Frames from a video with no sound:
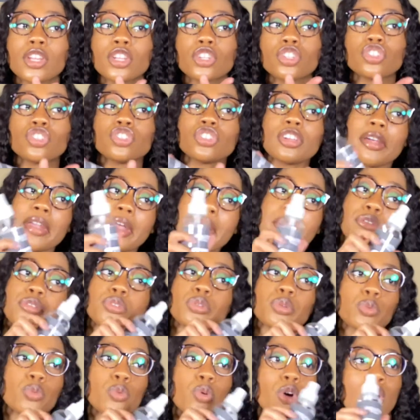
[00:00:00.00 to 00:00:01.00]
shout out
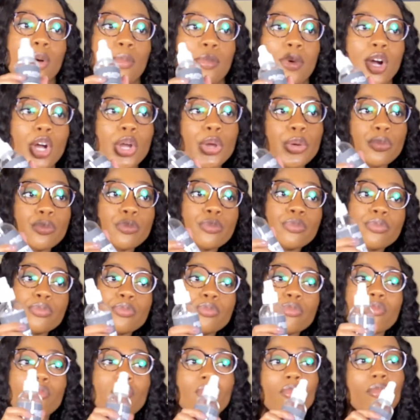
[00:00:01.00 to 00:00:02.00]
to Walmart.
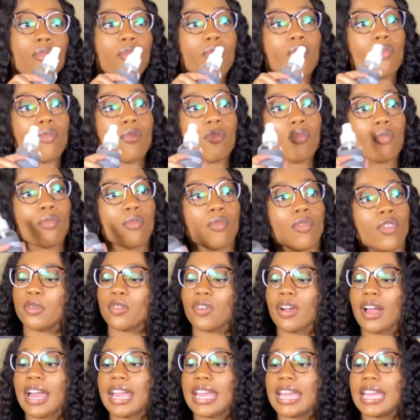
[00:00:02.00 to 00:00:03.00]

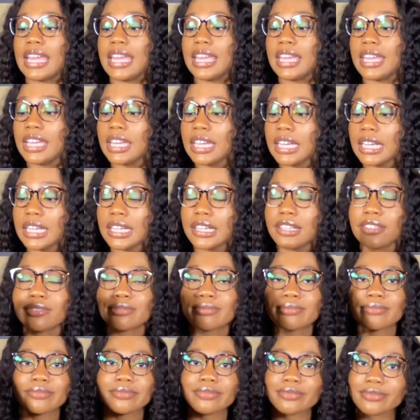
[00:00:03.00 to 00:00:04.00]
Right here,
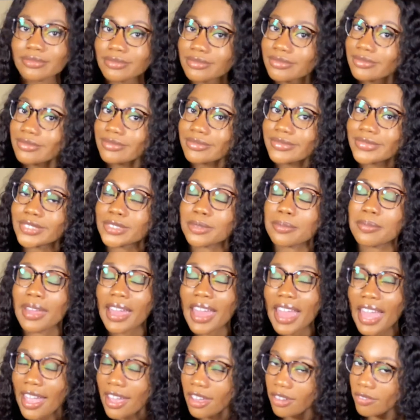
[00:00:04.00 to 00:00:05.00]
some
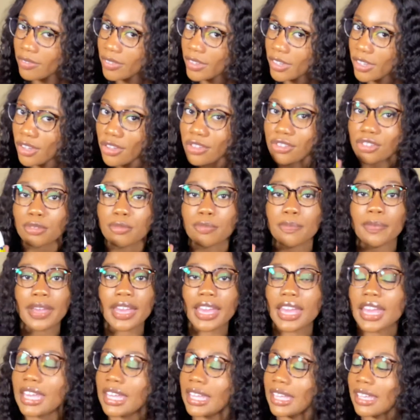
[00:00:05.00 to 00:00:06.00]
Advil, some
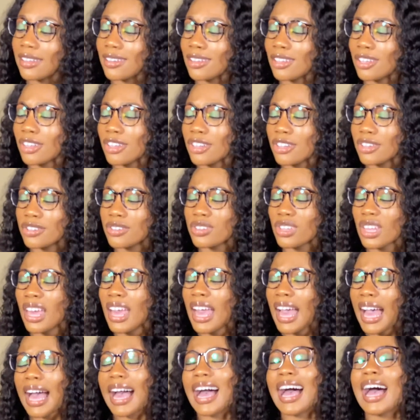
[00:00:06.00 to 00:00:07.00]
painkillers.
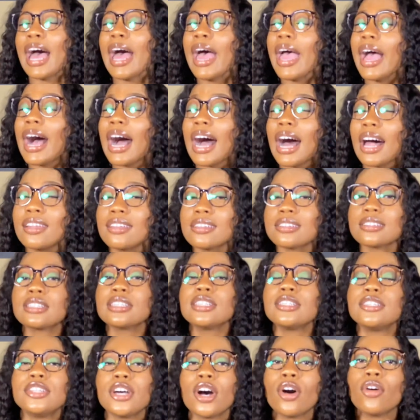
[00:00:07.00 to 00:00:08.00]
I
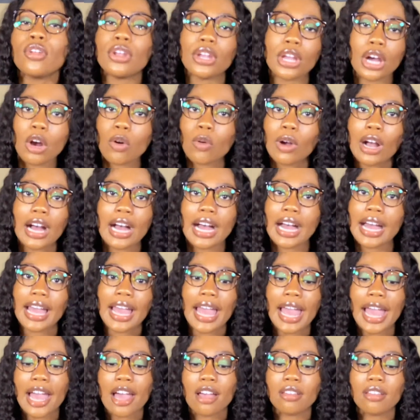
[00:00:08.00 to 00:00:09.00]
honestly don't know why I
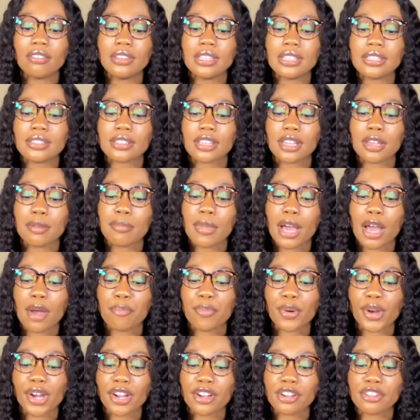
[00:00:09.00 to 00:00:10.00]
have these in my
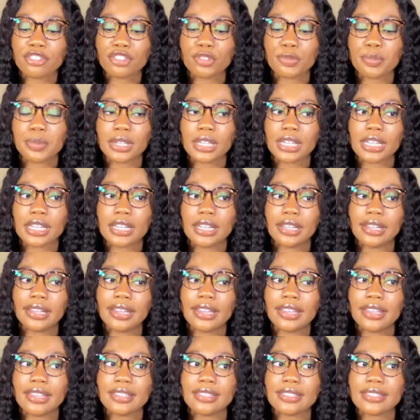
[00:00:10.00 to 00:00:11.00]
purse
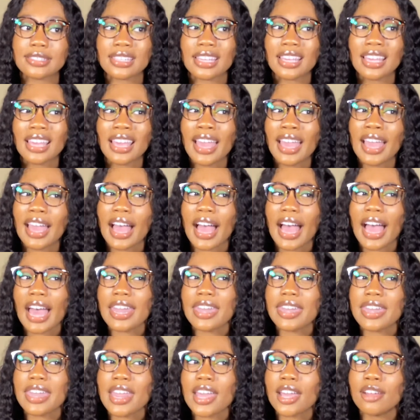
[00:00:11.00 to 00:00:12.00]
because I
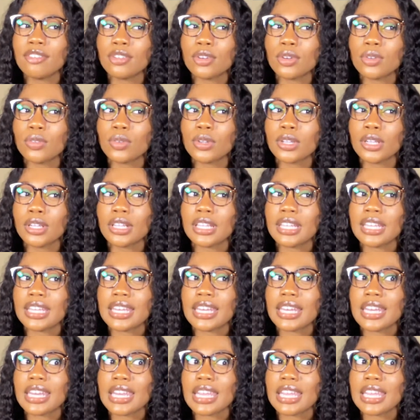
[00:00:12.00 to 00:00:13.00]
never really
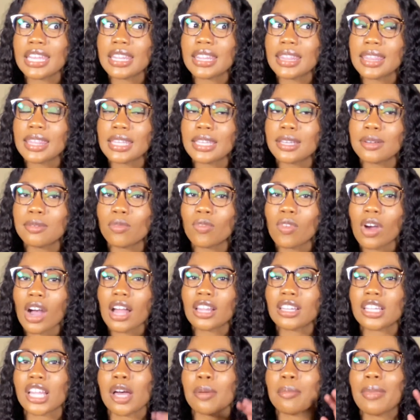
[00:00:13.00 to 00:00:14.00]
need them
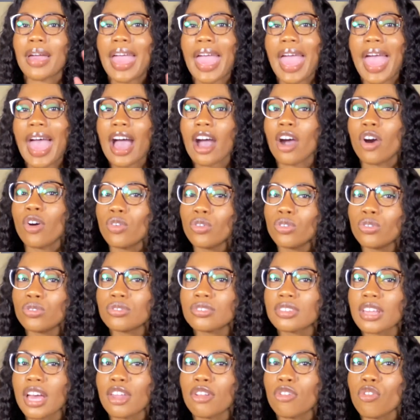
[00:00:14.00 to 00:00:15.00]
while I'm
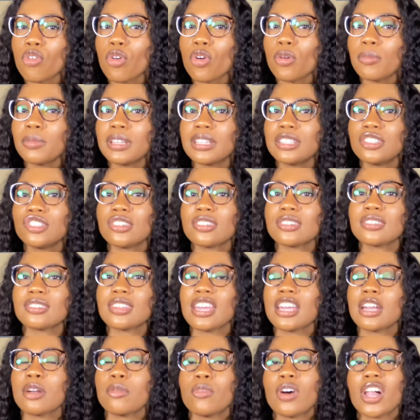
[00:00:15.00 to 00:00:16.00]
out. I normally just
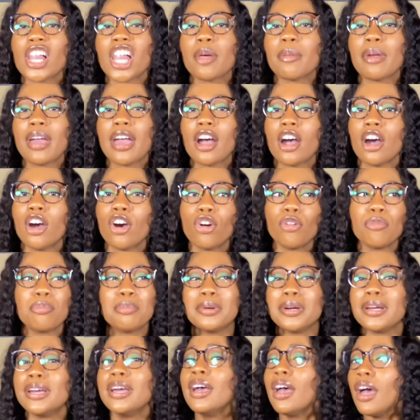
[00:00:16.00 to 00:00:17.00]
take them while I'm at home,
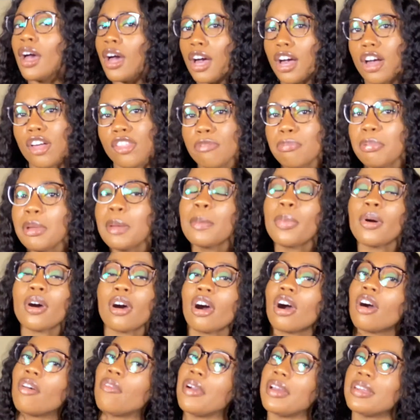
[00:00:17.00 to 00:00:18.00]
but other people
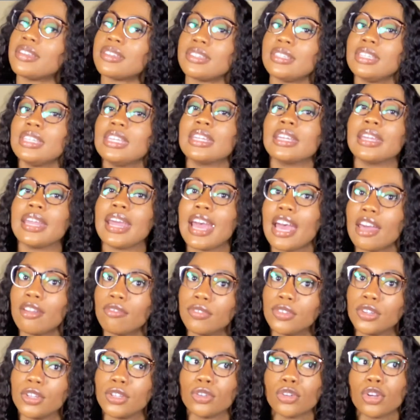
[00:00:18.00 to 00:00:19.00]
always need an
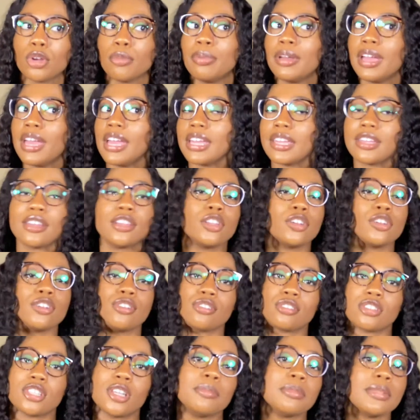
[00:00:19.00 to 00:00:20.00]
Advil or a painkiller or
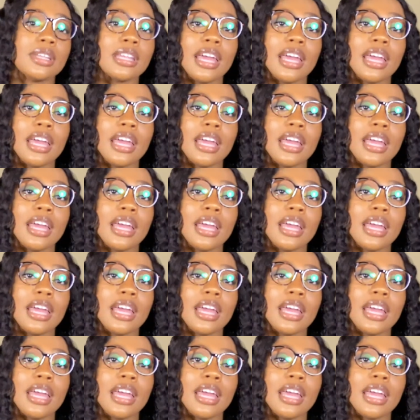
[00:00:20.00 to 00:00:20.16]
something